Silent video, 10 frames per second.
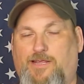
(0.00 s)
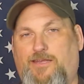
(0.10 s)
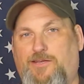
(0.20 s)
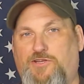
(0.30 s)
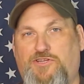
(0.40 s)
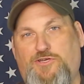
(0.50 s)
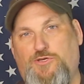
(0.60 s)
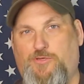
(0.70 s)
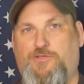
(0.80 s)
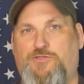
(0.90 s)
Addition
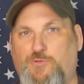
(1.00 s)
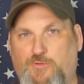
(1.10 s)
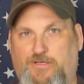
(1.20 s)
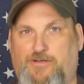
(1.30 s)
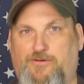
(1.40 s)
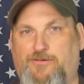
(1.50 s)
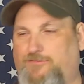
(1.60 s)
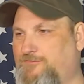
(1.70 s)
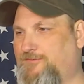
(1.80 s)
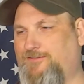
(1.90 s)
to the studio.
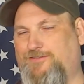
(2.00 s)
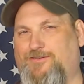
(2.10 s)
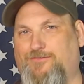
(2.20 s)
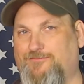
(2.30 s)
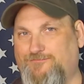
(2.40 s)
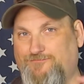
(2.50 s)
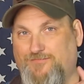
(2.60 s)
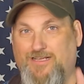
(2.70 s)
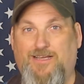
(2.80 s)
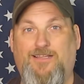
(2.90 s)
So,
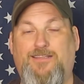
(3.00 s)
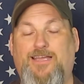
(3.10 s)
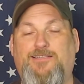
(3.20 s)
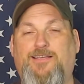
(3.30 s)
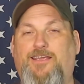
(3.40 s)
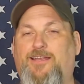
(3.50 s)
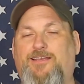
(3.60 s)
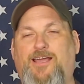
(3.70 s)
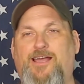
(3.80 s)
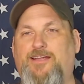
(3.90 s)
thanks
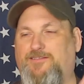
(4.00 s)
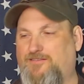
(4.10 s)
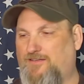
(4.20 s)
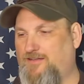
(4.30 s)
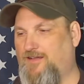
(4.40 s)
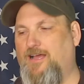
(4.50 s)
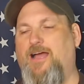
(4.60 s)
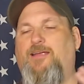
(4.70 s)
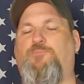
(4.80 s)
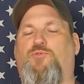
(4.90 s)
again, guys.
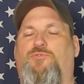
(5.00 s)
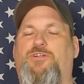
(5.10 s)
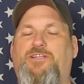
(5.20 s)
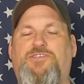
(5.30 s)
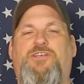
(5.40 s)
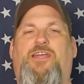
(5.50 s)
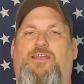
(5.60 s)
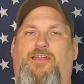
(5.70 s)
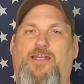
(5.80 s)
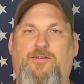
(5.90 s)
I
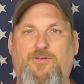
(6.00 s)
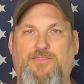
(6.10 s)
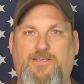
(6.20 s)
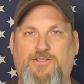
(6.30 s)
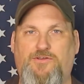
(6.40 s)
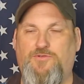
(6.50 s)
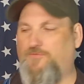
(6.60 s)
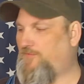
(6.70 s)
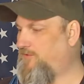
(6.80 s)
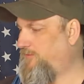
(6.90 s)
appreciate everything you
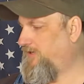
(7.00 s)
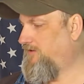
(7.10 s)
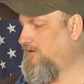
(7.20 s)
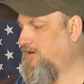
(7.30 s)
do for me.